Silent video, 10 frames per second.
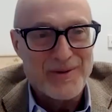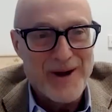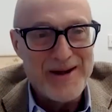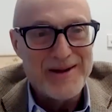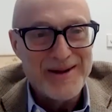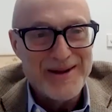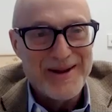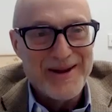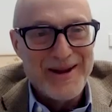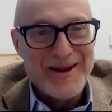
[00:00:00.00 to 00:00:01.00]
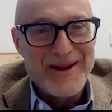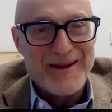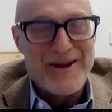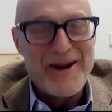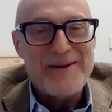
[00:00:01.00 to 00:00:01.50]
right?
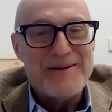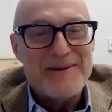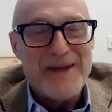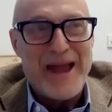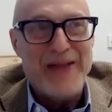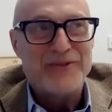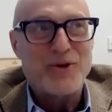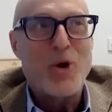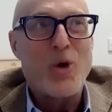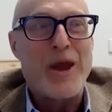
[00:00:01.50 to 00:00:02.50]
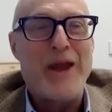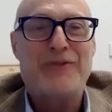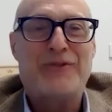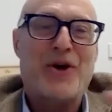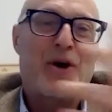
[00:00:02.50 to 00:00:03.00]
Right? And so
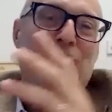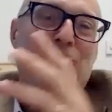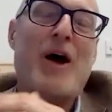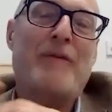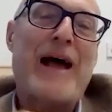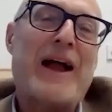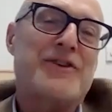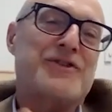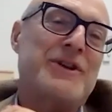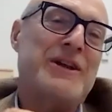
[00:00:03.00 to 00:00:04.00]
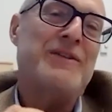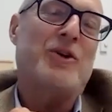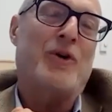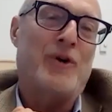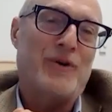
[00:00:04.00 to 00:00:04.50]
it starts off actually in the
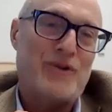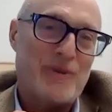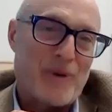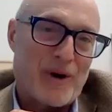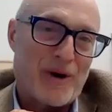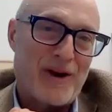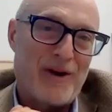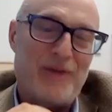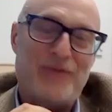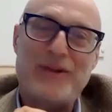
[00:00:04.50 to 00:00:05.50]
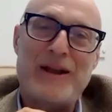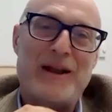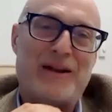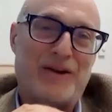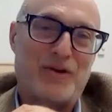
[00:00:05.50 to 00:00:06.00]
currency market. You've seen
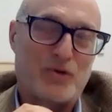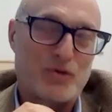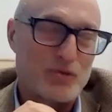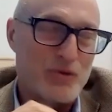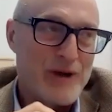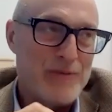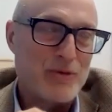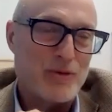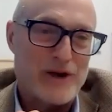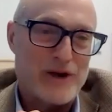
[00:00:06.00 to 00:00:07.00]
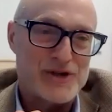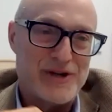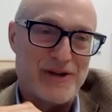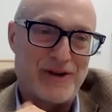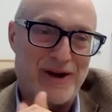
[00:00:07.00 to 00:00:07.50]
an extreme
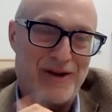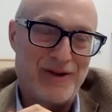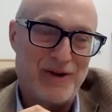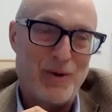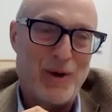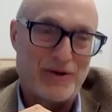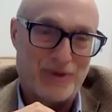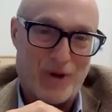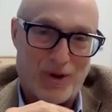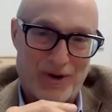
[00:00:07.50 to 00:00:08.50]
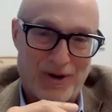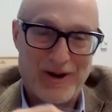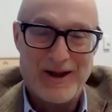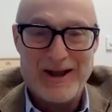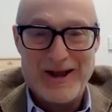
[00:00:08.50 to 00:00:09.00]
correction in the, in the U S dollar.
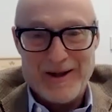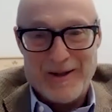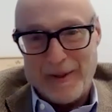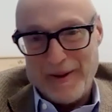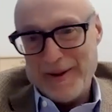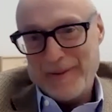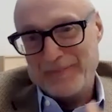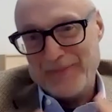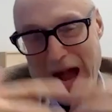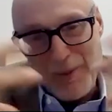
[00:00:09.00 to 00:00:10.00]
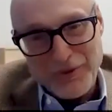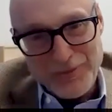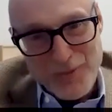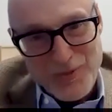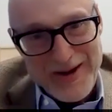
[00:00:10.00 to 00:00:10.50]
Now
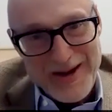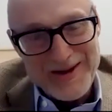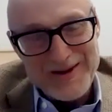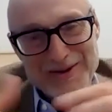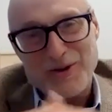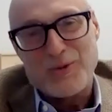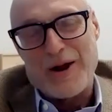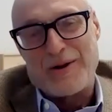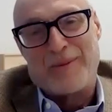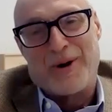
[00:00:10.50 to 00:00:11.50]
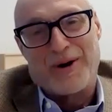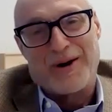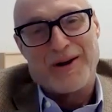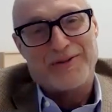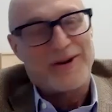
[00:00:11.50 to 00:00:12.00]
it's moving into the credit
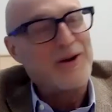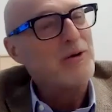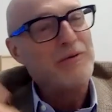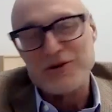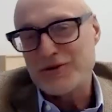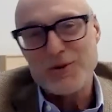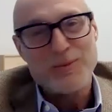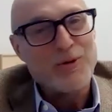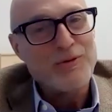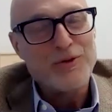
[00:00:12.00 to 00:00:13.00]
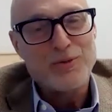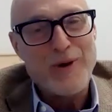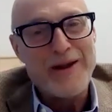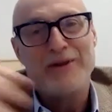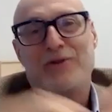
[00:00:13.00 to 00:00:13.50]
markets, and it'll eventually move its
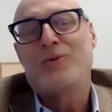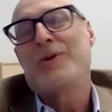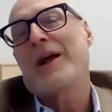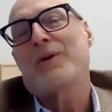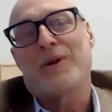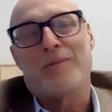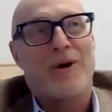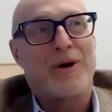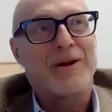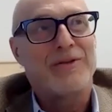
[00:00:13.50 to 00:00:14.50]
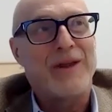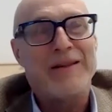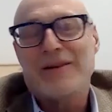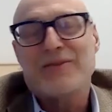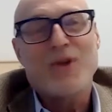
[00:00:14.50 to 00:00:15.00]
way into an equity markets.
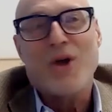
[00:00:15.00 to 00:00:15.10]
And this